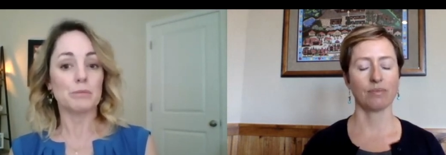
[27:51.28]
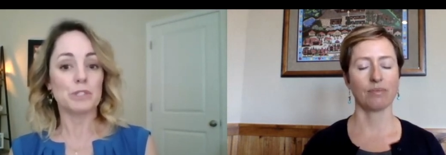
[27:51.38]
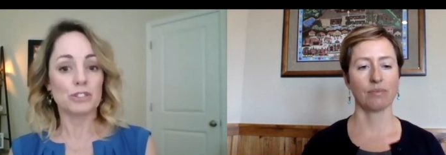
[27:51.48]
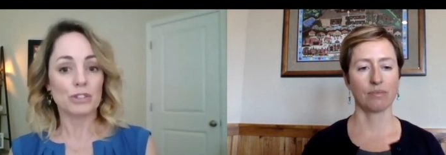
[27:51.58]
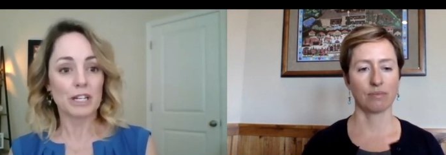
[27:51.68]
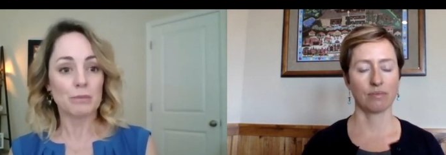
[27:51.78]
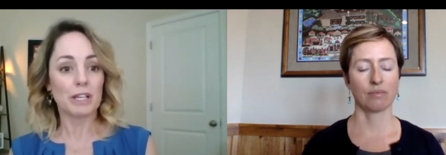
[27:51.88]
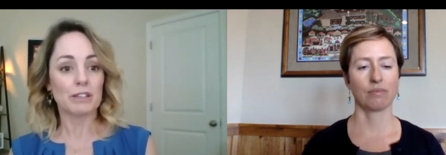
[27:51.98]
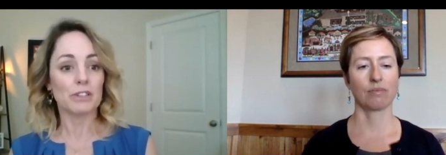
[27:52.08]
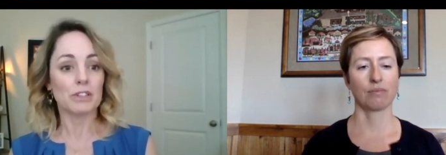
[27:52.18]
Speaker 1: to try to
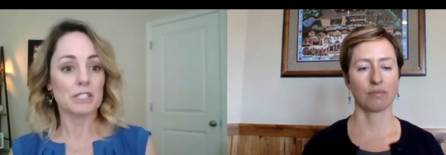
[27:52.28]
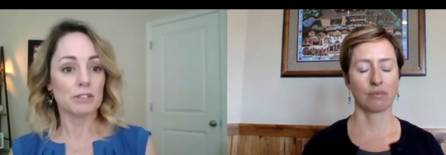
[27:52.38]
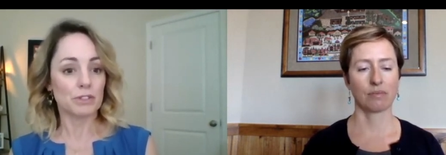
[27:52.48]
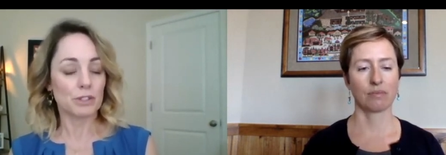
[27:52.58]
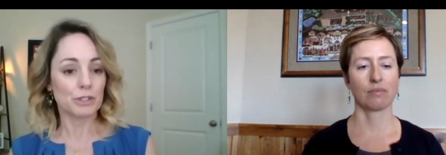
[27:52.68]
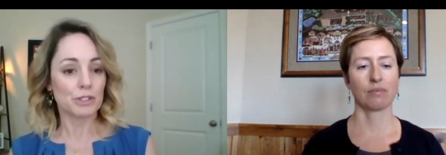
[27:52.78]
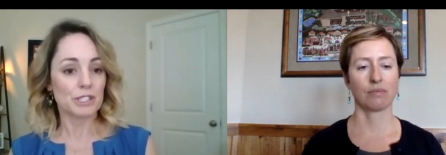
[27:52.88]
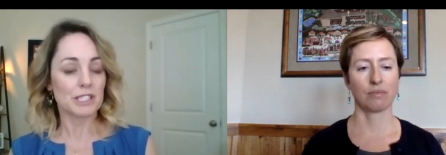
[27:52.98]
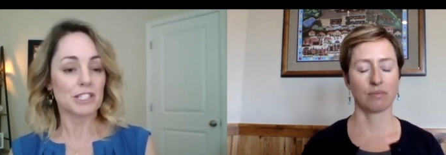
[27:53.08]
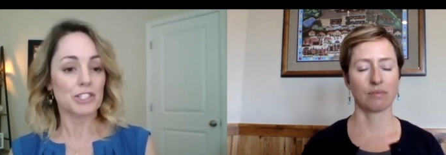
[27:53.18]
make very difficult
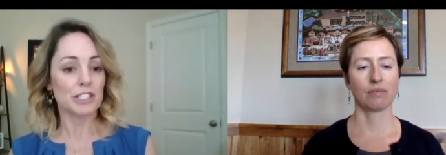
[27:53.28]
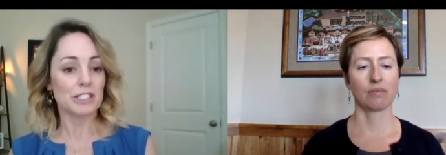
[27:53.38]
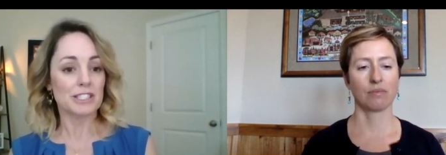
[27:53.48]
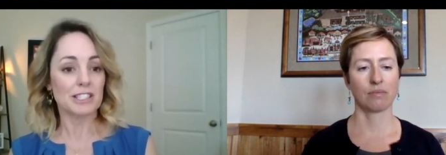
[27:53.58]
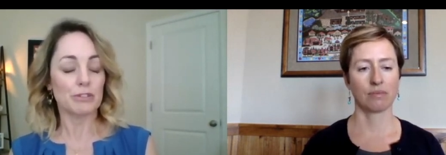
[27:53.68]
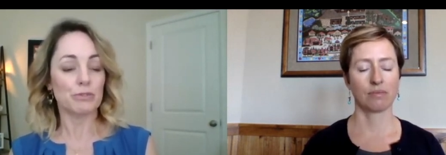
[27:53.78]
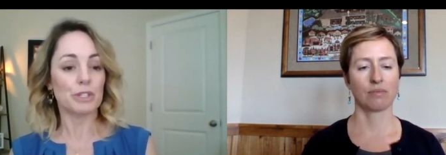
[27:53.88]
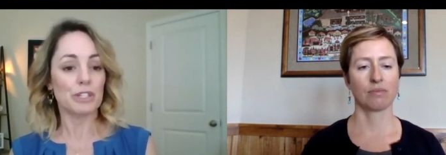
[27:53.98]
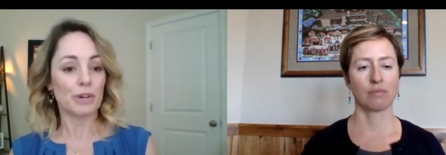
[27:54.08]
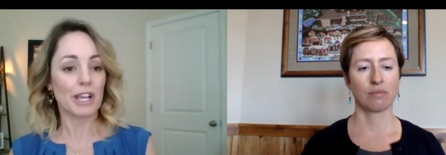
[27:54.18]
decisions if we
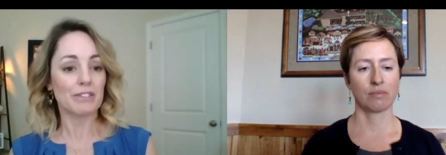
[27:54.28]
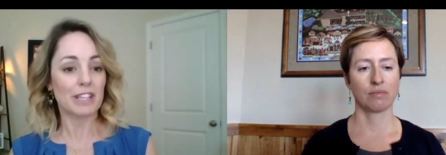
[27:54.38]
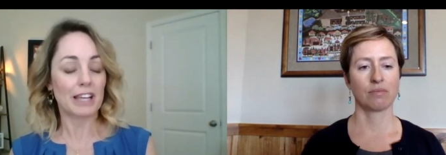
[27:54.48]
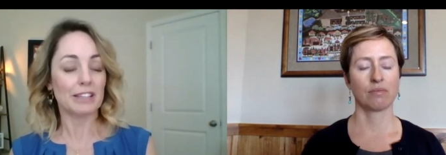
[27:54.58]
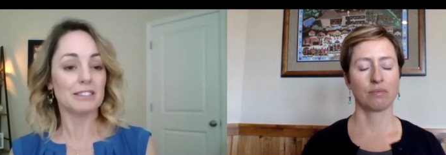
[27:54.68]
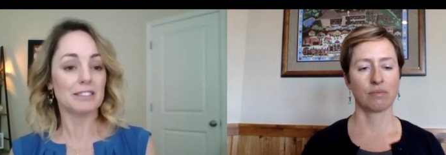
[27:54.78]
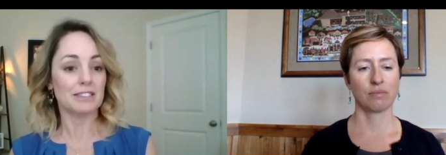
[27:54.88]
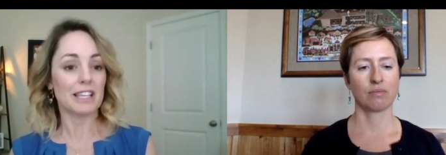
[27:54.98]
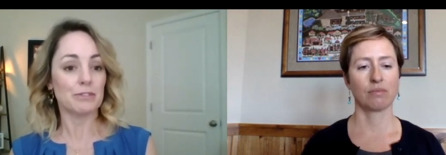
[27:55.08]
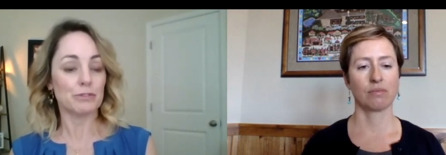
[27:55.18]
don't have that,
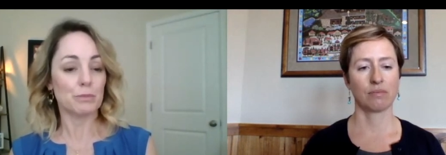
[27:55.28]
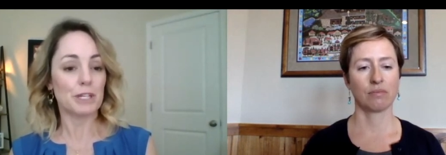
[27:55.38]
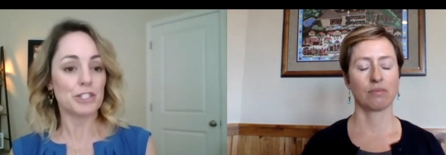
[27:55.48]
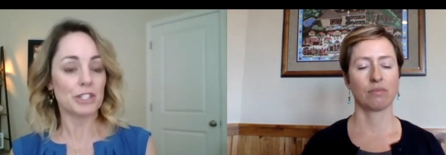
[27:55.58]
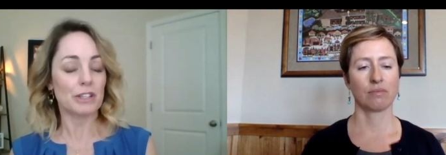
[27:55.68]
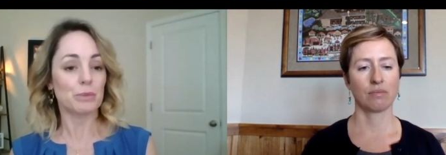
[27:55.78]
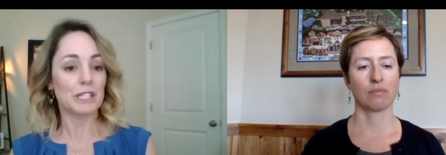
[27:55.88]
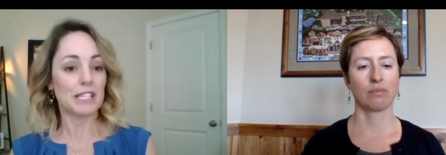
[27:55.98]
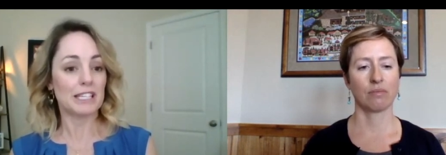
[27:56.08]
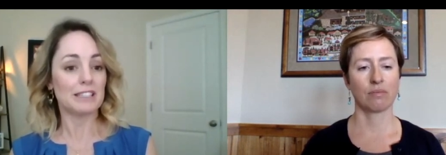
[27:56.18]
that information that we
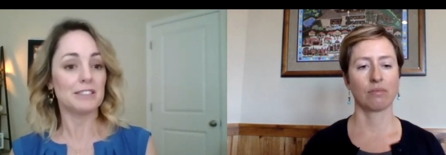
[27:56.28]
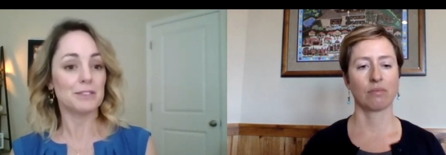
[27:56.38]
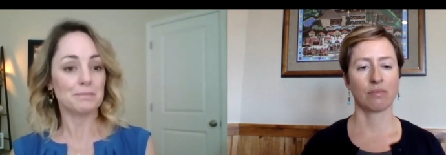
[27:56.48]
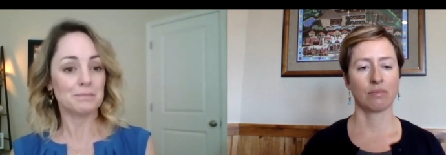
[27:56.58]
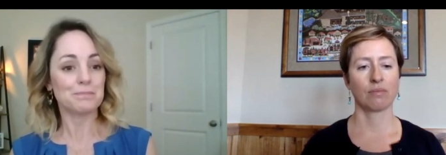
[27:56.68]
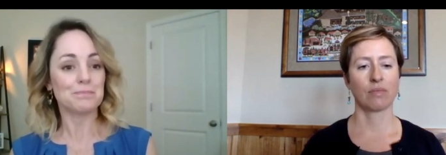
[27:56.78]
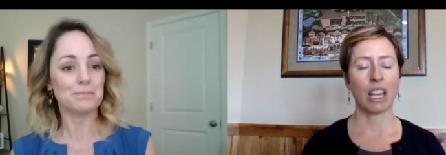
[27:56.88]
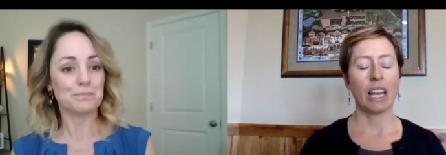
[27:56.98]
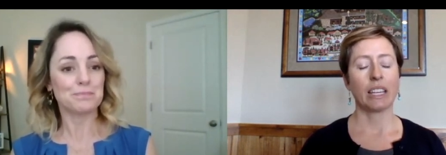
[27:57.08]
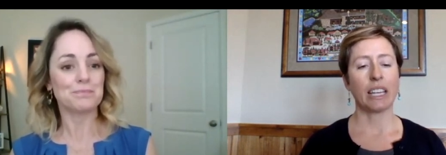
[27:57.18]
need.
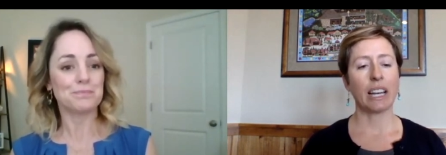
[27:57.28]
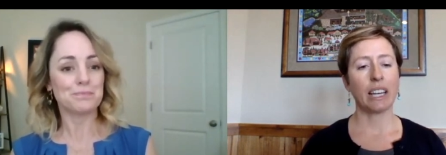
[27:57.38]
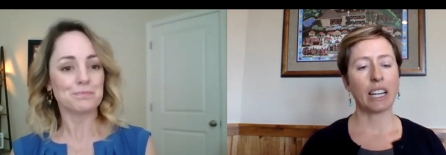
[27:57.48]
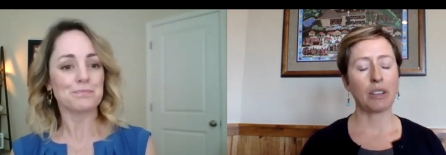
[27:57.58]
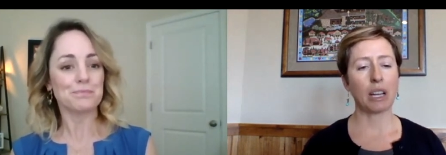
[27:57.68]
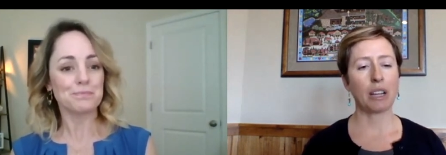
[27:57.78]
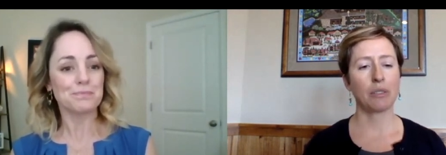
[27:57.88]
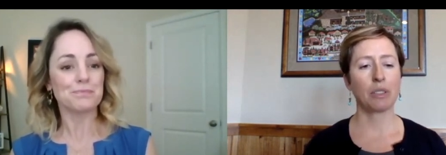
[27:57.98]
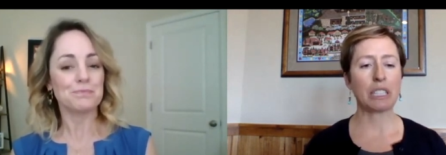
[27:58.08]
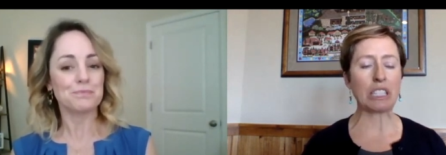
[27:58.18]
Speaker 2: Yeah, and I, I
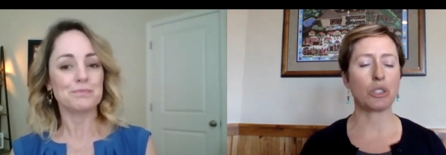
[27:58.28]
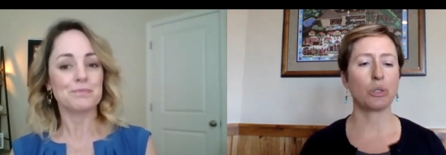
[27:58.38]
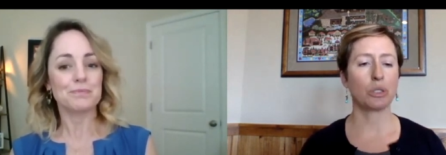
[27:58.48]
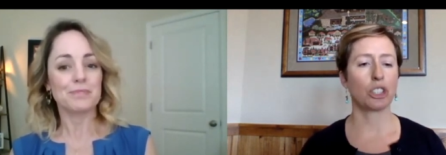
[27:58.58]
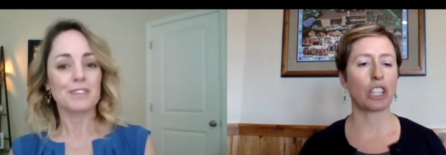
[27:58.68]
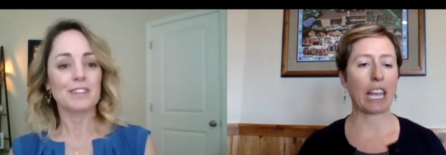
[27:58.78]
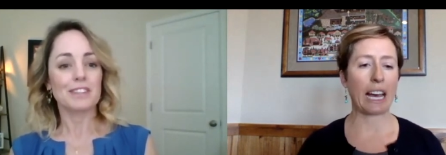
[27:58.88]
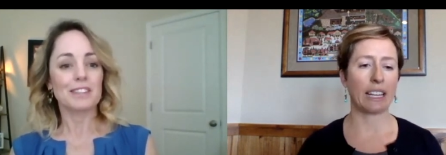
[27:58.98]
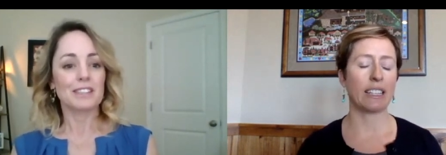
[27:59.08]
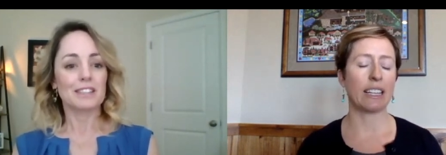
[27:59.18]
really do look
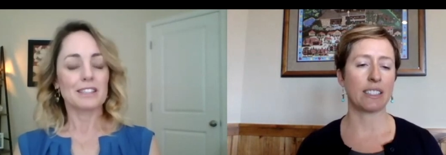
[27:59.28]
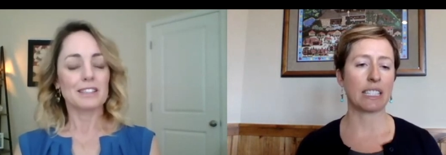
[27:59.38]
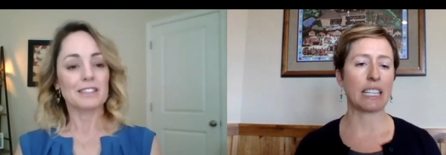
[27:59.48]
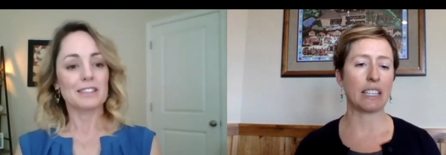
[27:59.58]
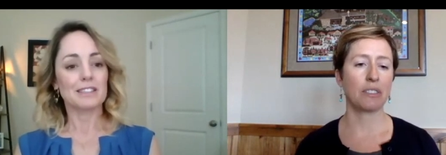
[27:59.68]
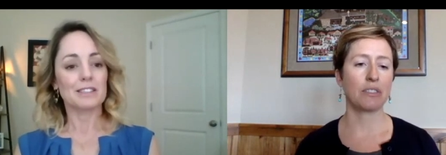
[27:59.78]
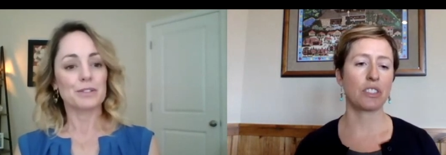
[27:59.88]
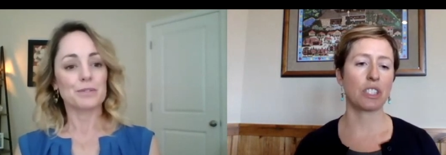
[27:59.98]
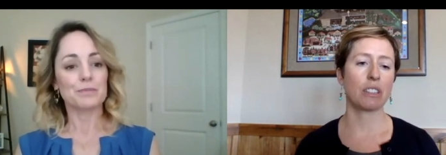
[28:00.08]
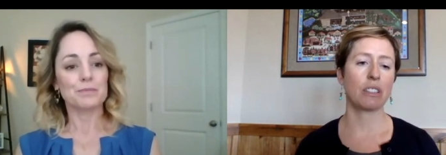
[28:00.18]
at it as a
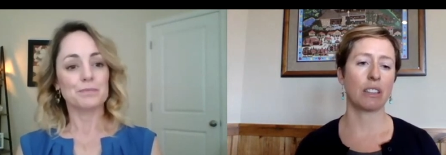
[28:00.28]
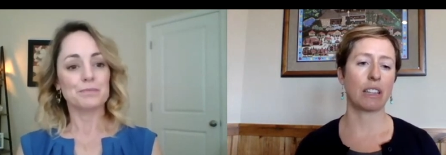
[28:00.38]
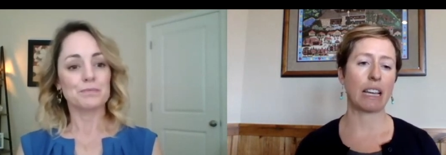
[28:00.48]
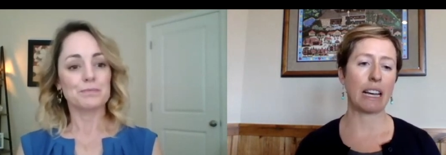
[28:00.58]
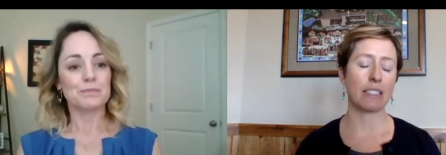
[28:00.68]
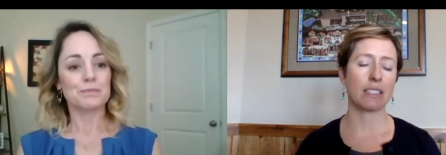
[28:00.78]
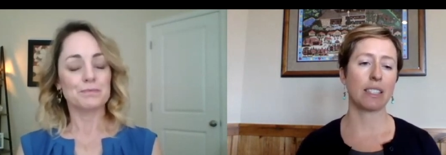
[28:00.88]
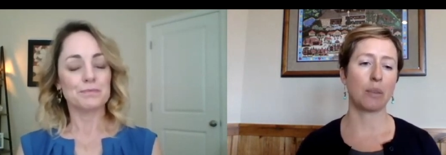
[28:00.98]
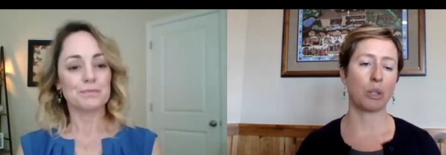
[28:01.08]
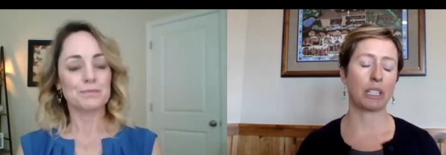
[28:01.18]
gift that
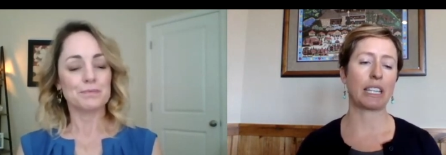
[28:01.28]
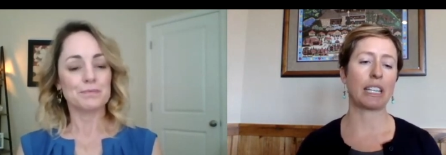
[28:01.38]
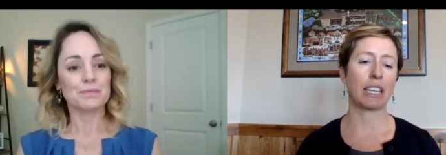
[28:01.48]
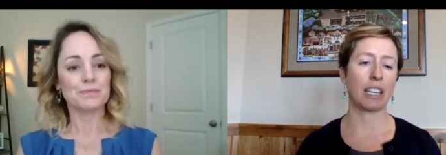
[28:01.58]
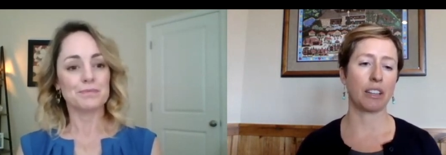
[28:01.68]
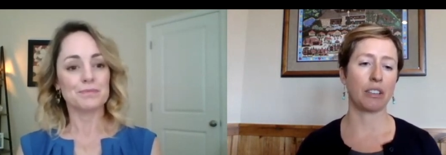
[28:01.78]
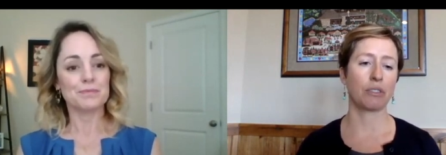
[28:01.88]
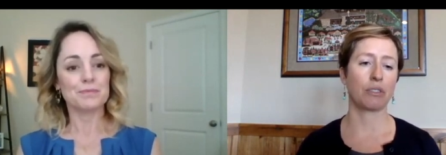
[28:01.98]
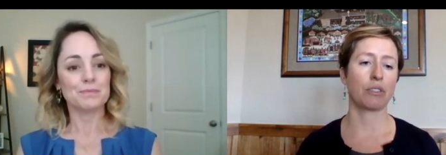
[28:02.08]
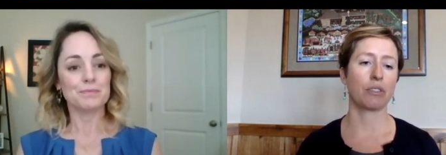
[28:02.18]
someone can
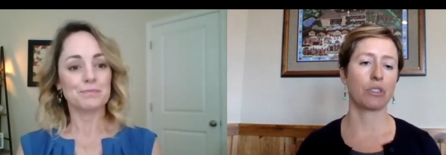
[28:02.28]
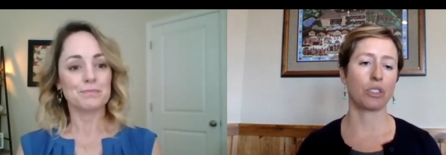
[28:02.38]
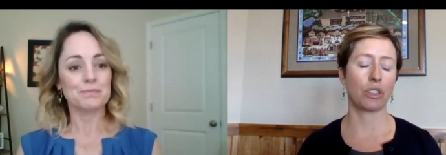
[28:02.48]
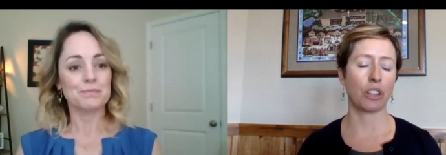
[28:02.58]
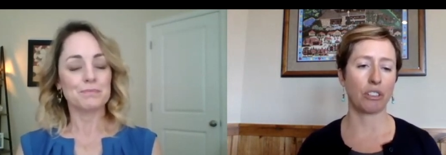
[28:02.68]
give to their